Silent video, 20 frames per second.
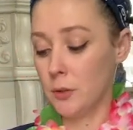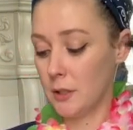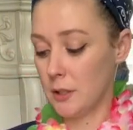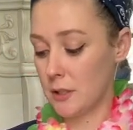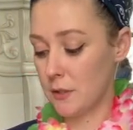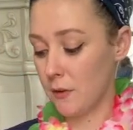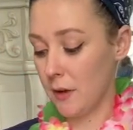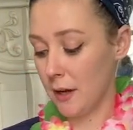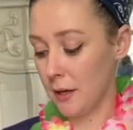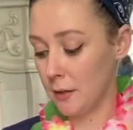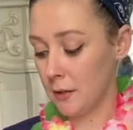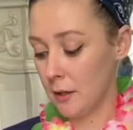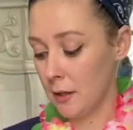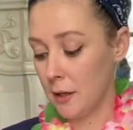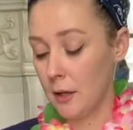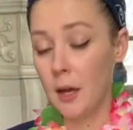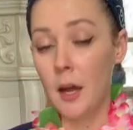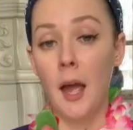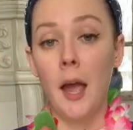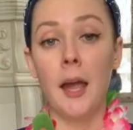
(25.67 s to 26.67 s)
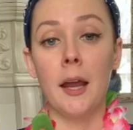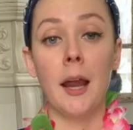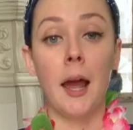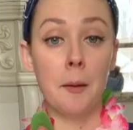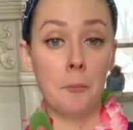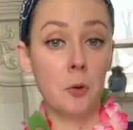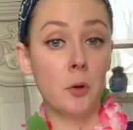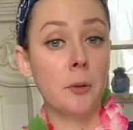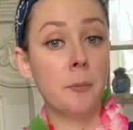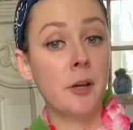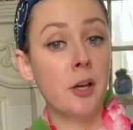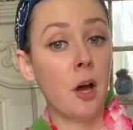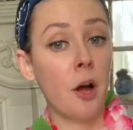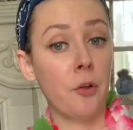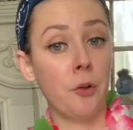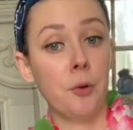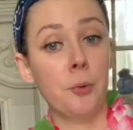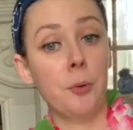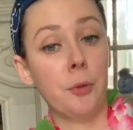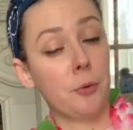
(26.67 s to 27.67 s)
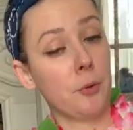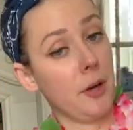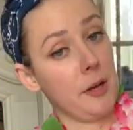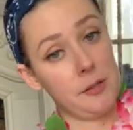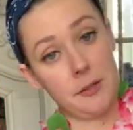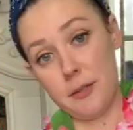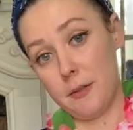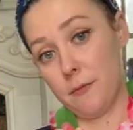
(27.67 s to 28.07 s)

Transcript: is fine. And I'm going to be coloring with crayons.